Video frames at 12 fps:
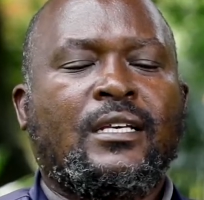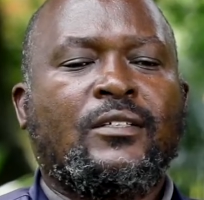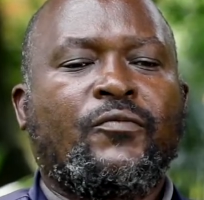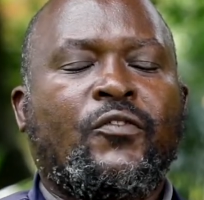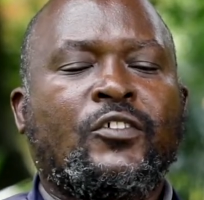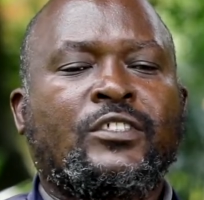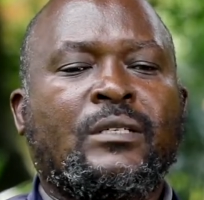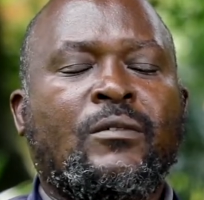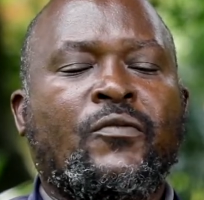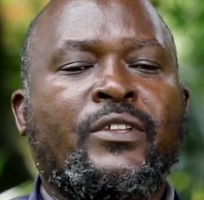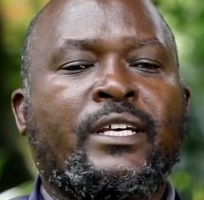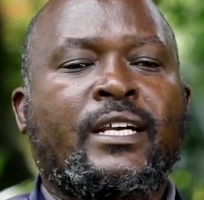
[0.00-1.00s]
For some
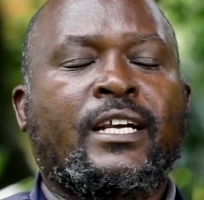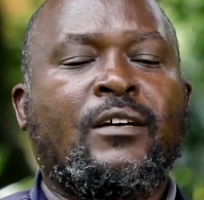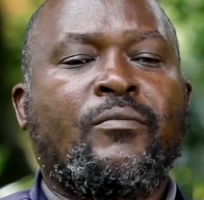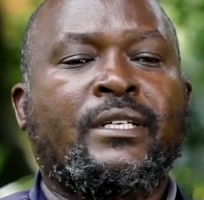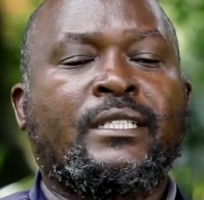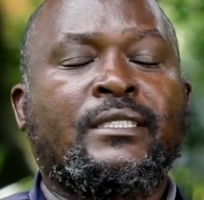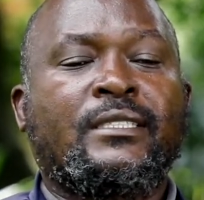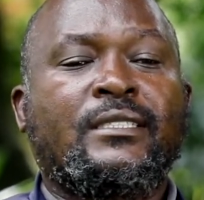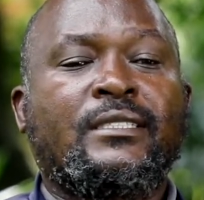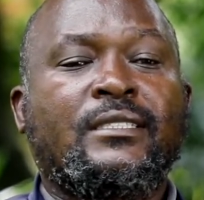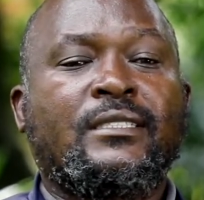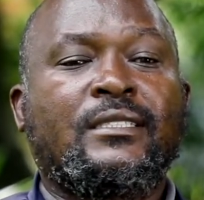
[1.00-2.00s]
of the companies,
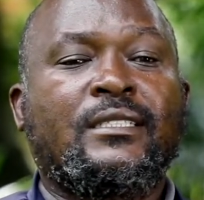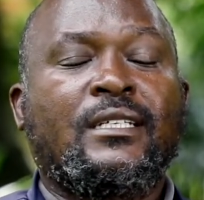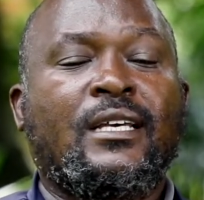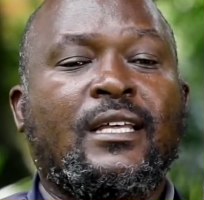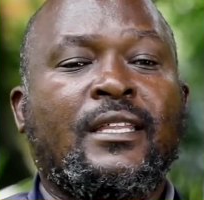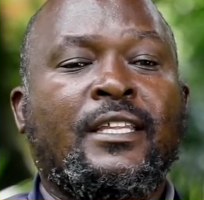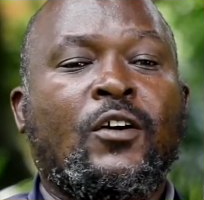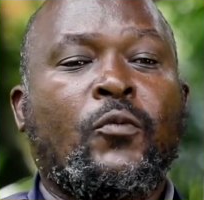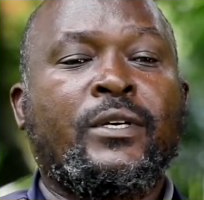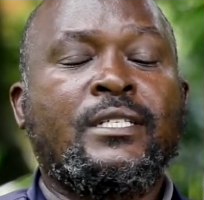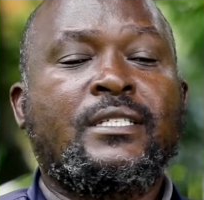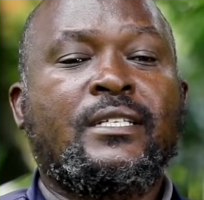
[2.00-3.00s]
their
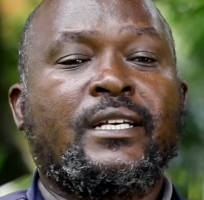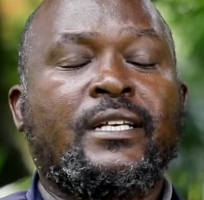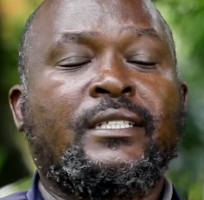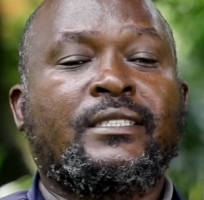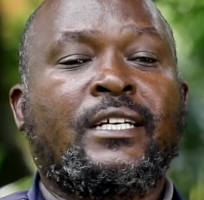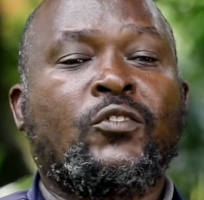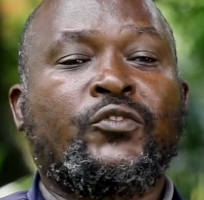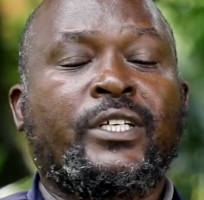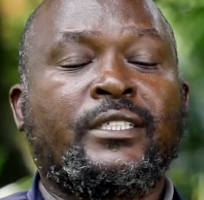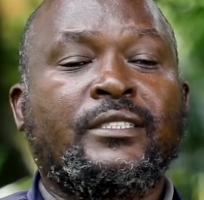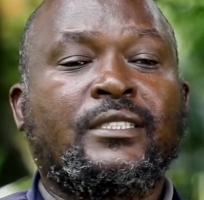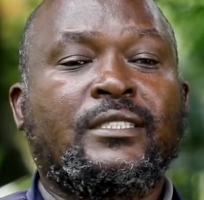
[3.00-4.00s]
waste is a
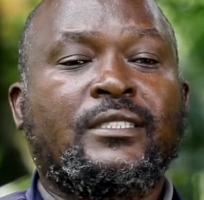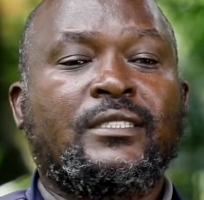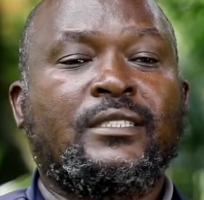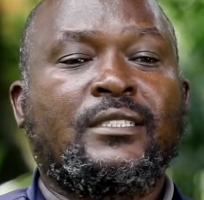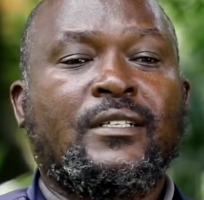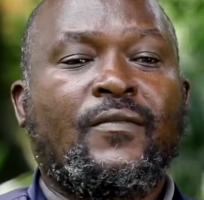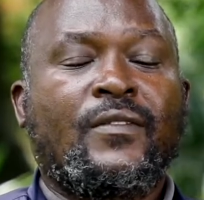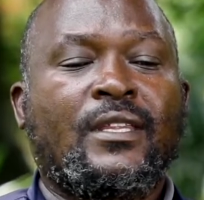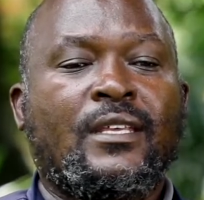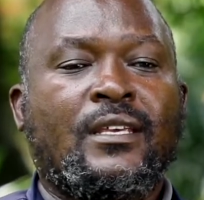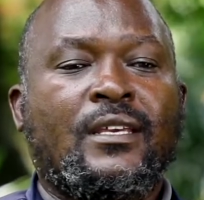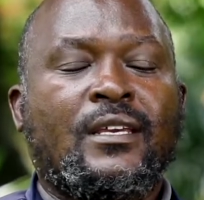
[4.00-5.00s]
nuisance,
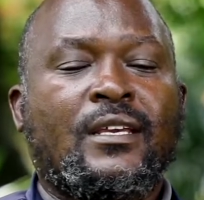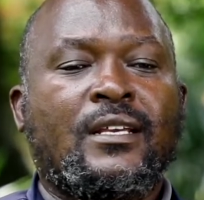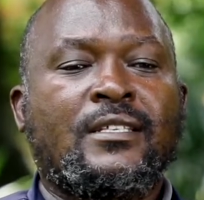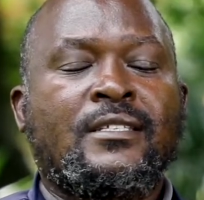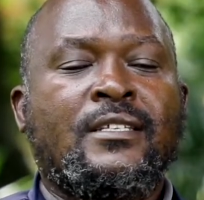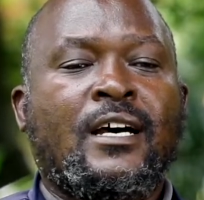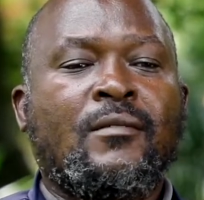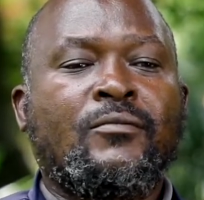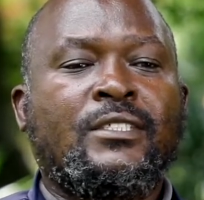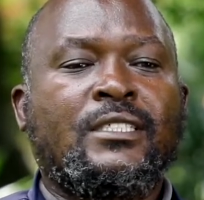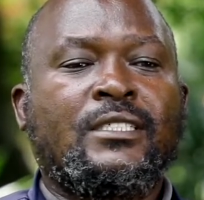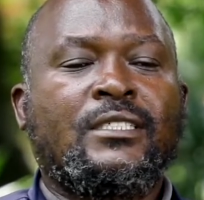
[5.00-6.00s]
is
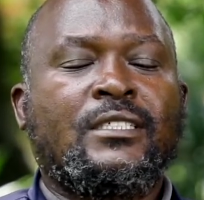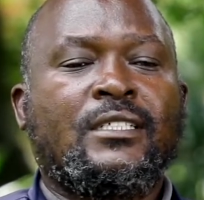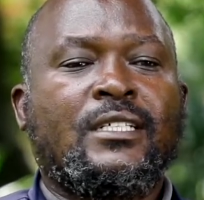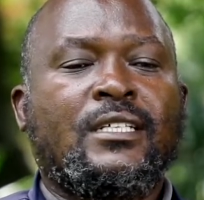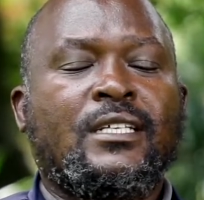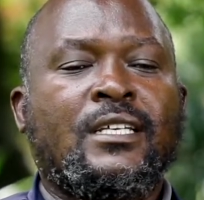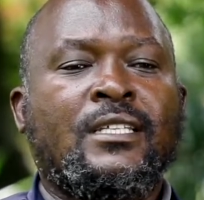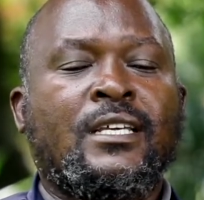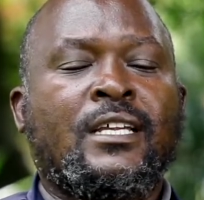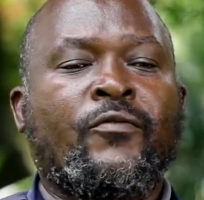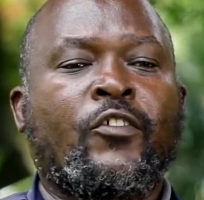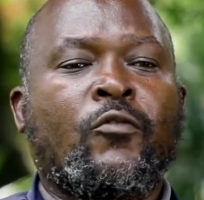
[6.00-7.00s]
dumped in the
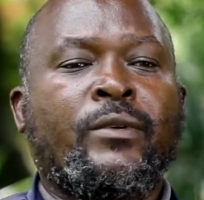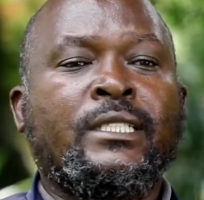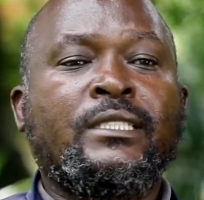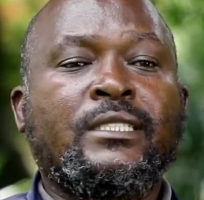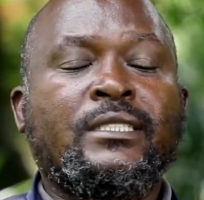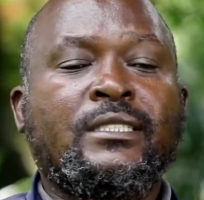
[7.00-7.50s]
environment.